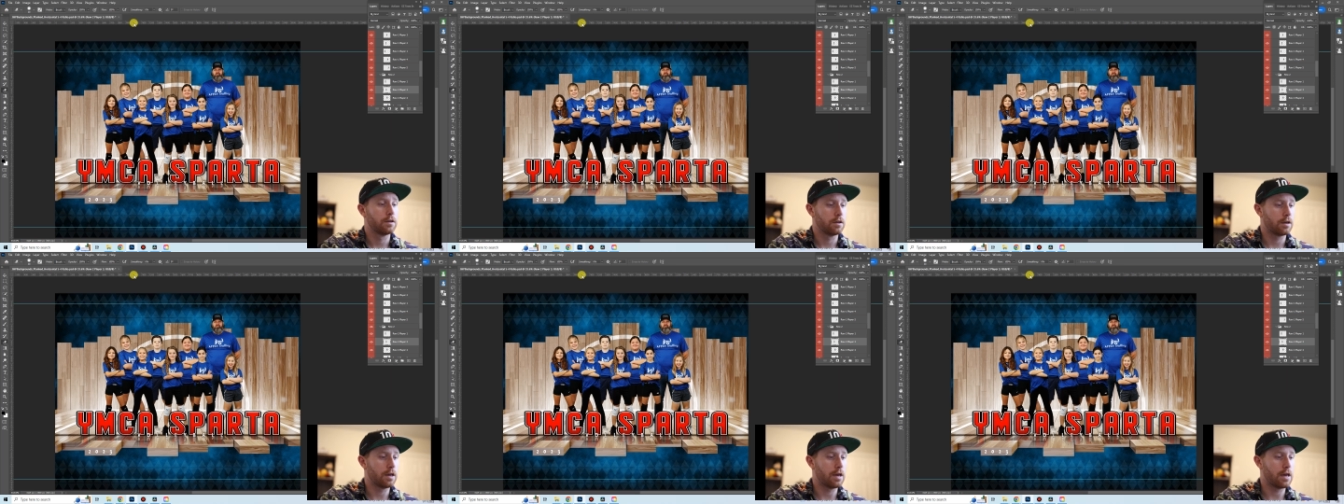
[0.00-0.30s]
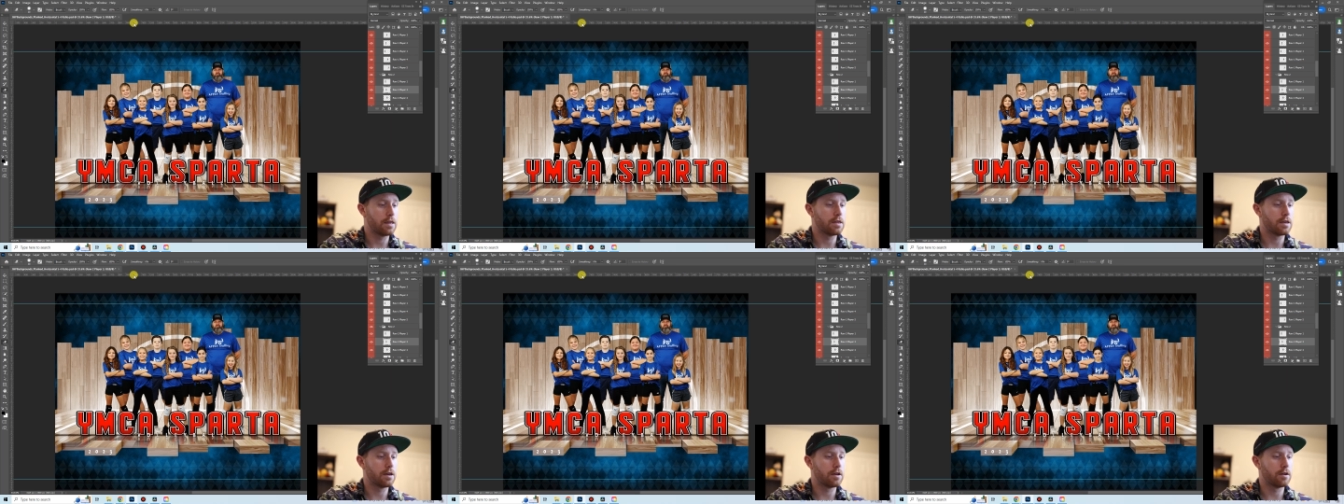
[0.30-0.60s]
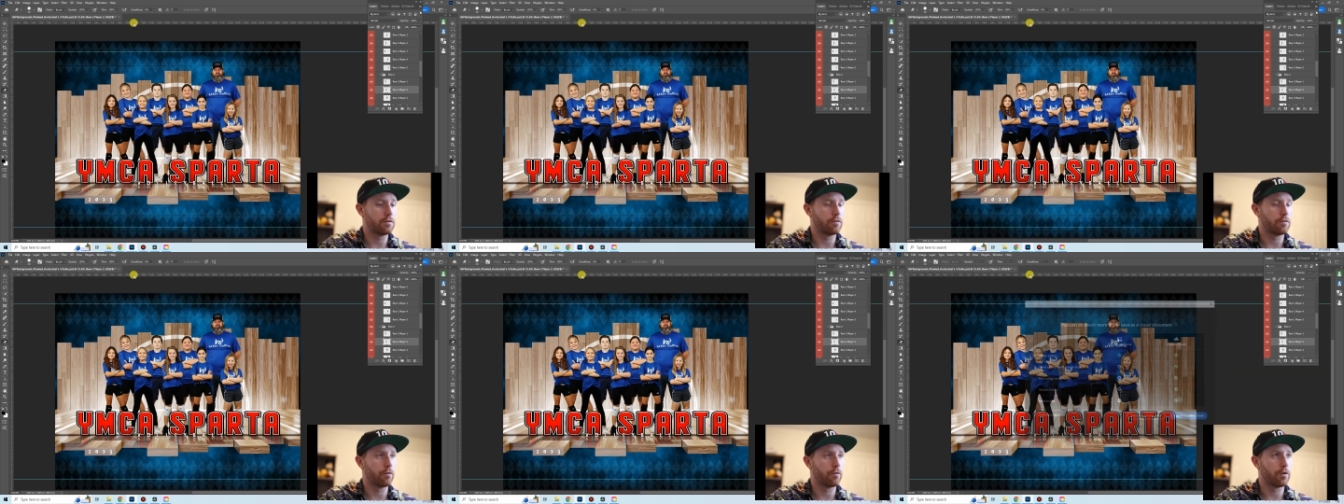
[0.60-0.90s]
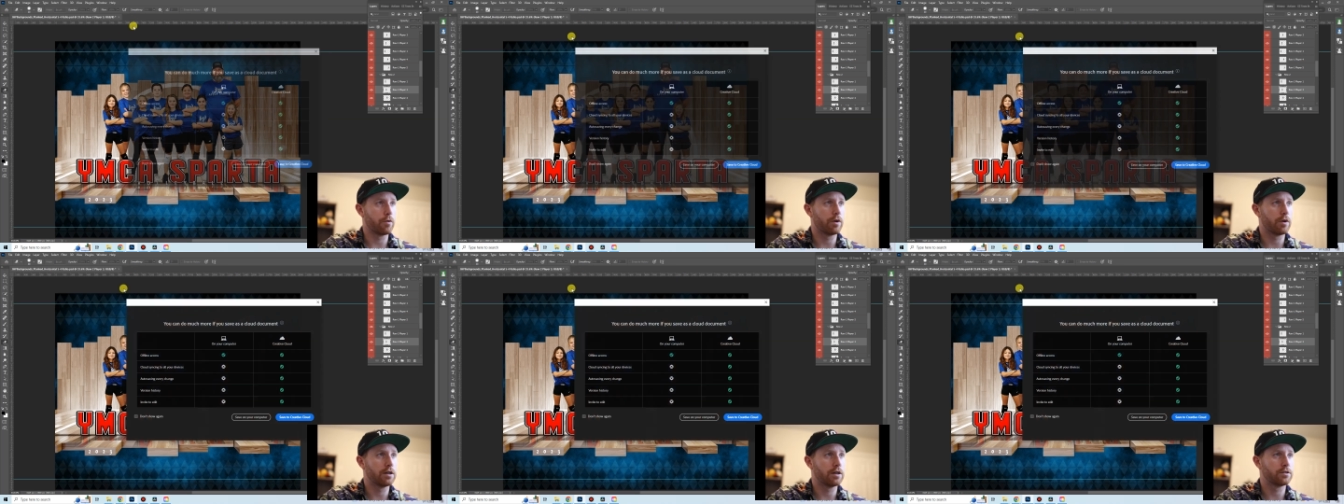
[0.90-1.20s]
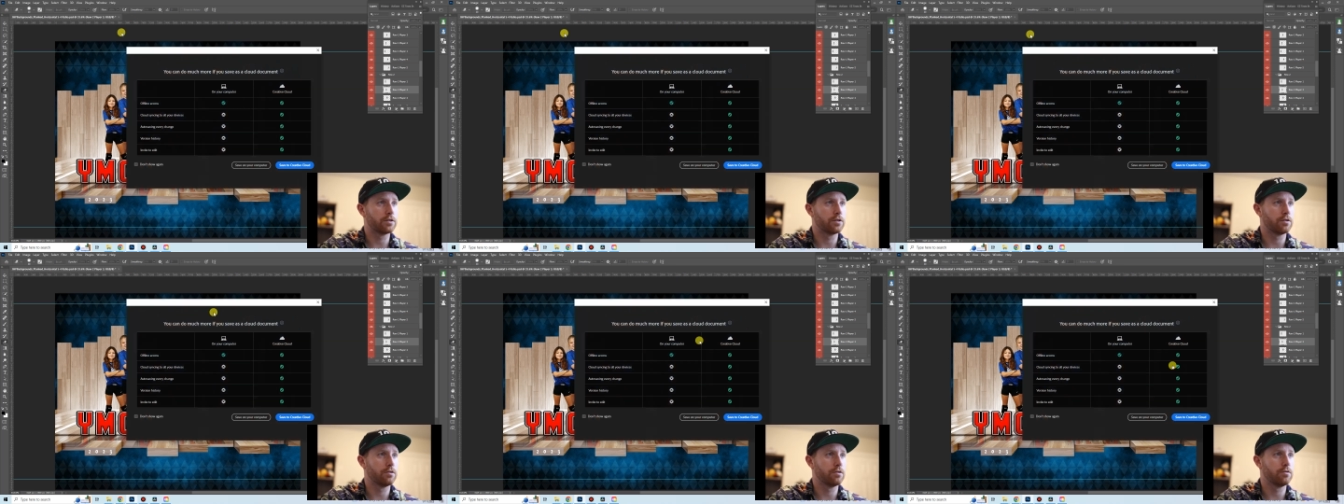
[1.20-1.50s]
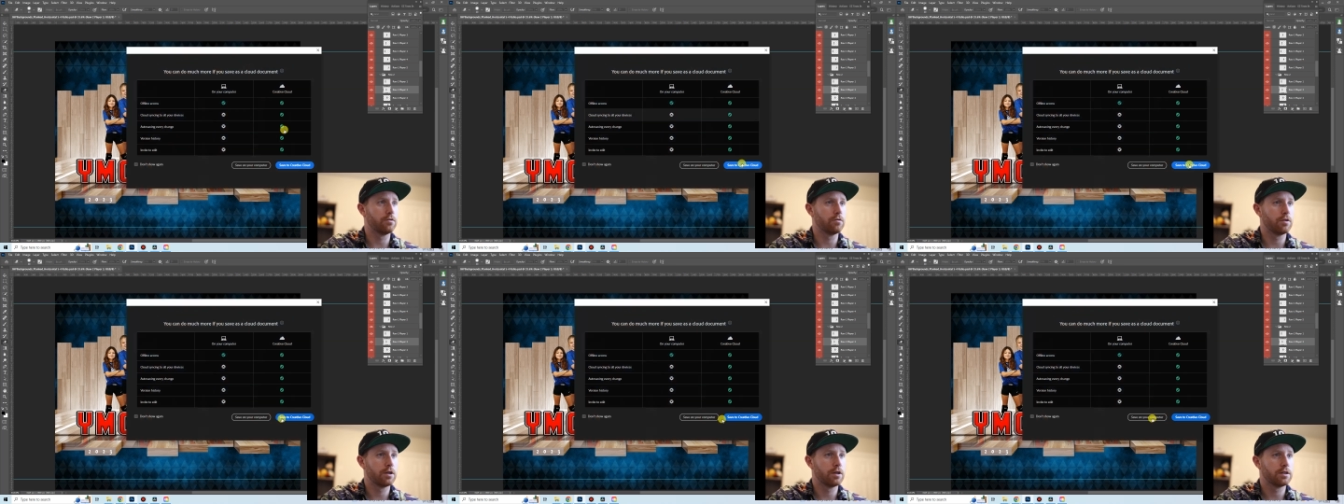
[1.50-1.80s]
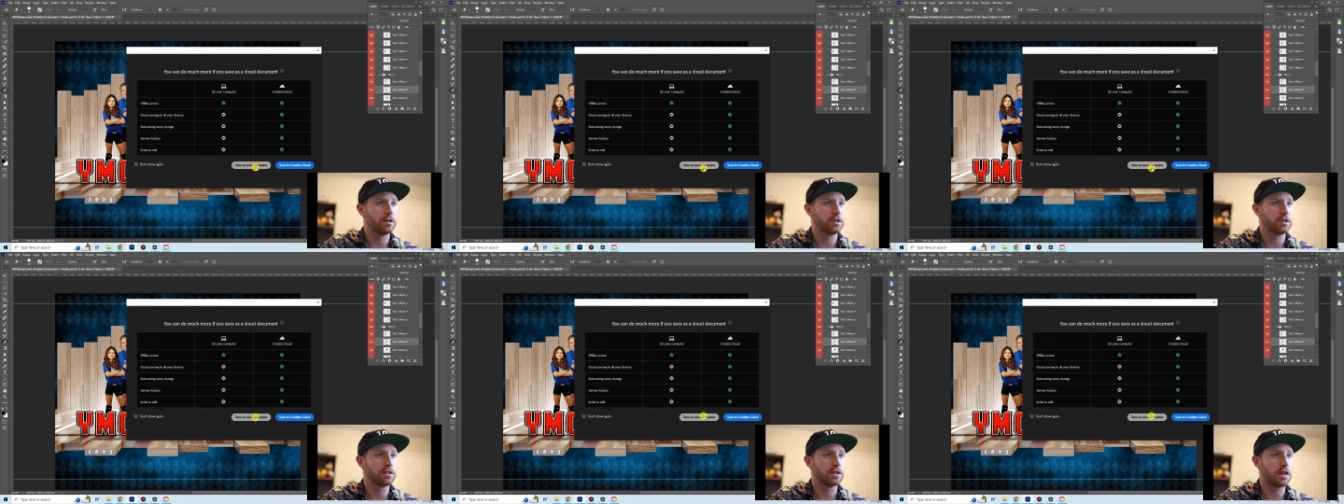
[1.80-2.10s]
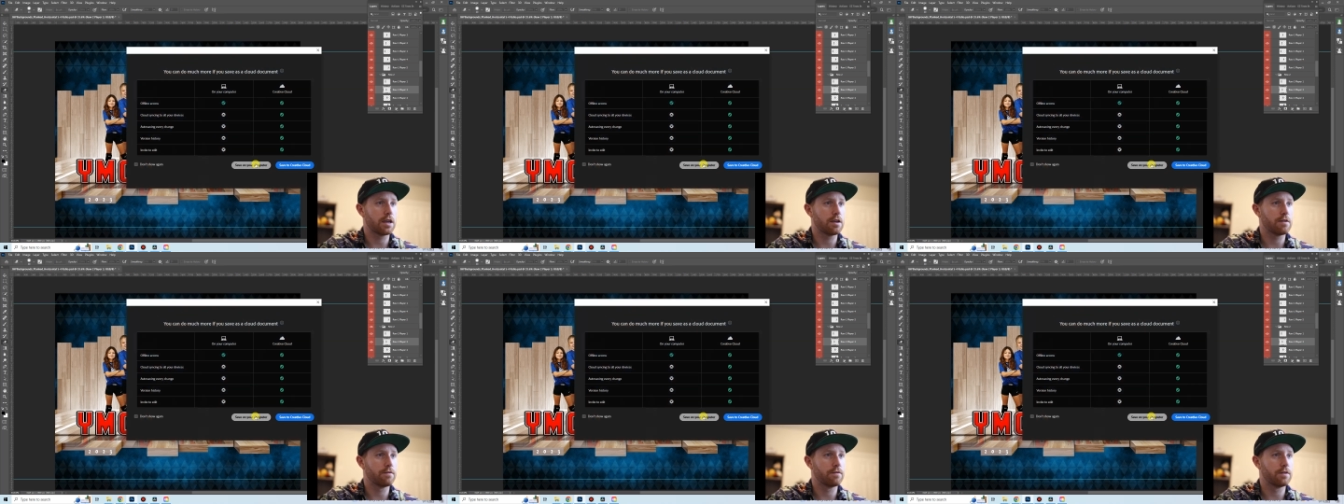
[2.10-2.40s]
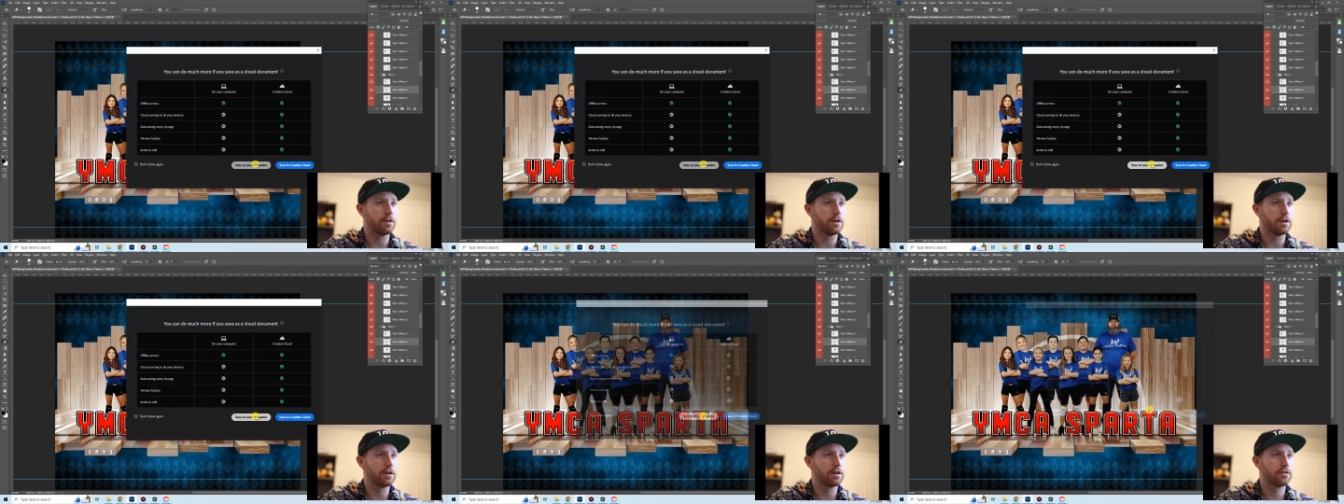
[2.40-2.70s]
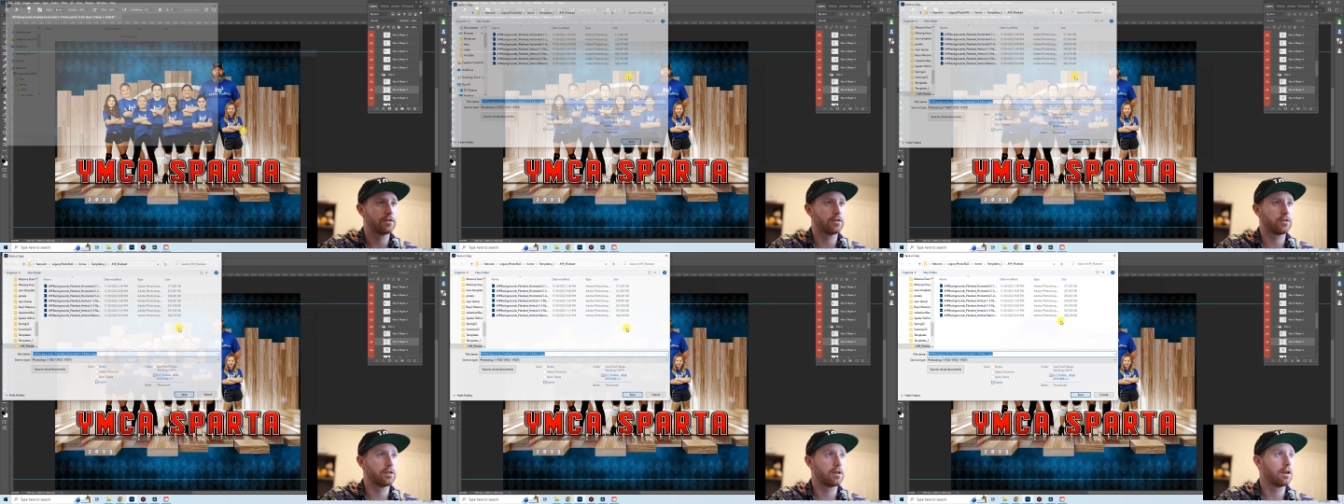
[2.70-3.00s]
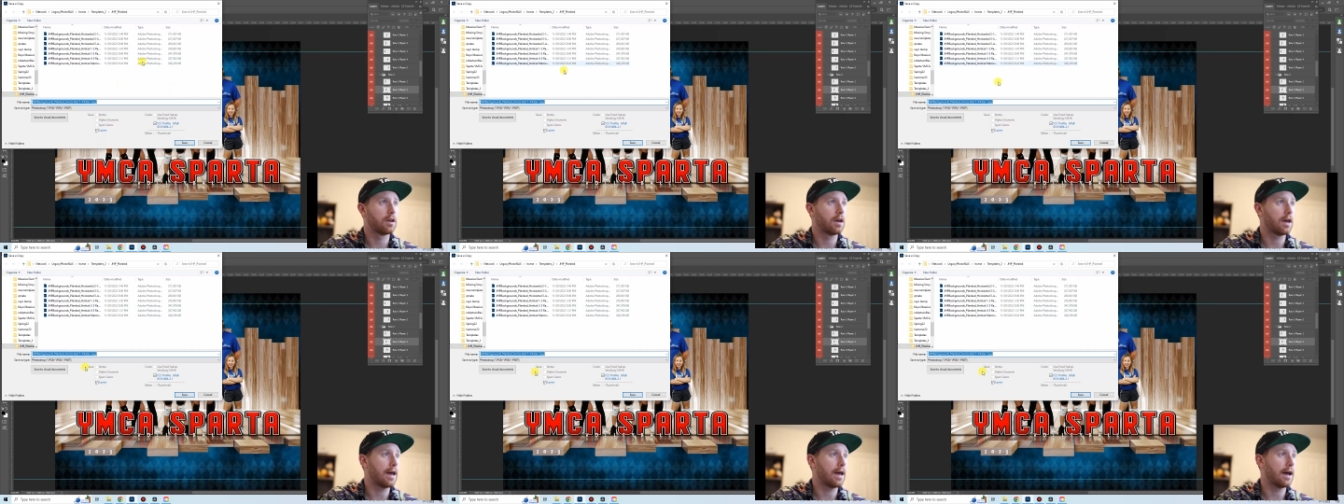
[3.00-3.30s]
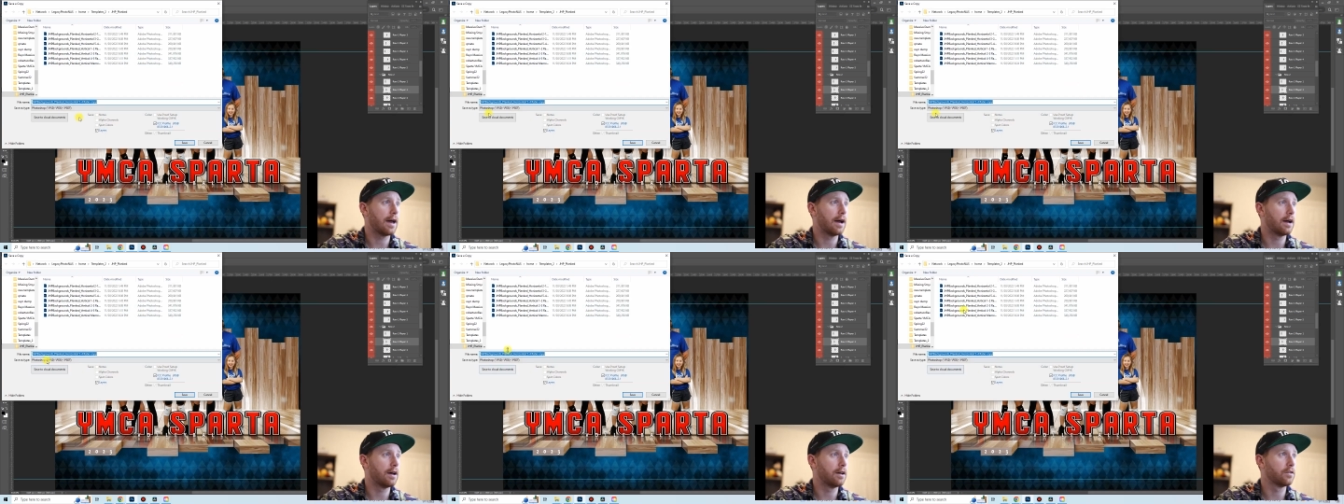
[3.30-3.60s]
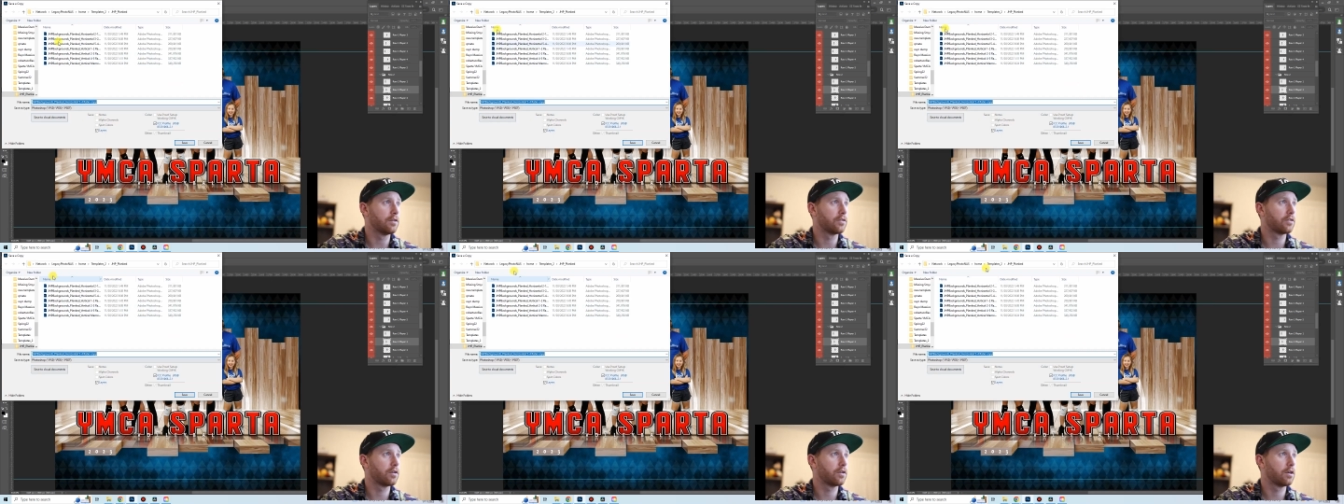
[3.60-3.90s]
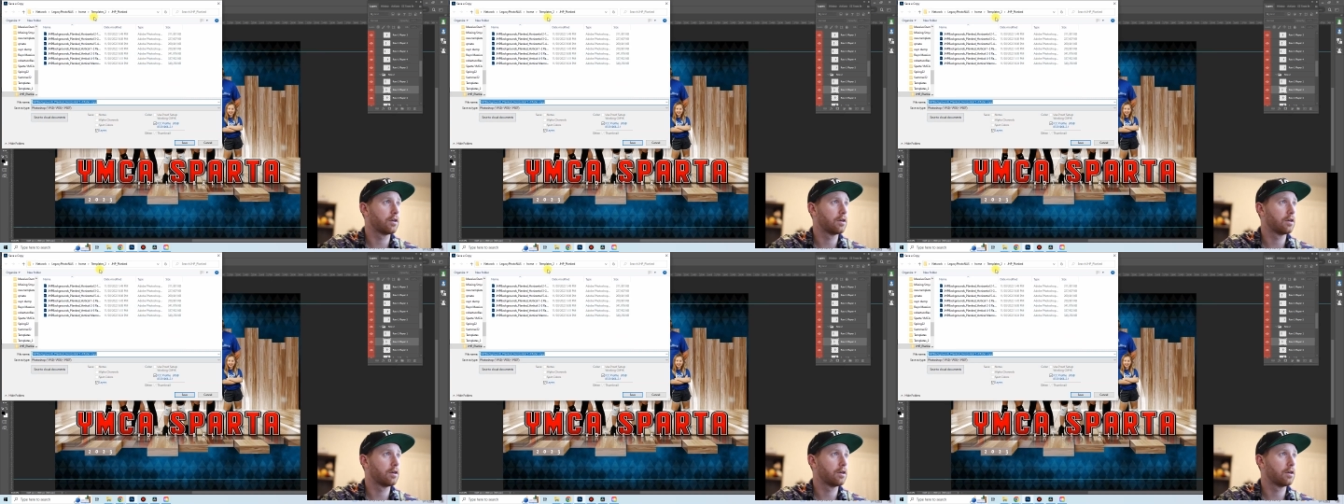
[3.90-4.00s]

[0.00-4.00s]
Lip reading: And then we want to save this as,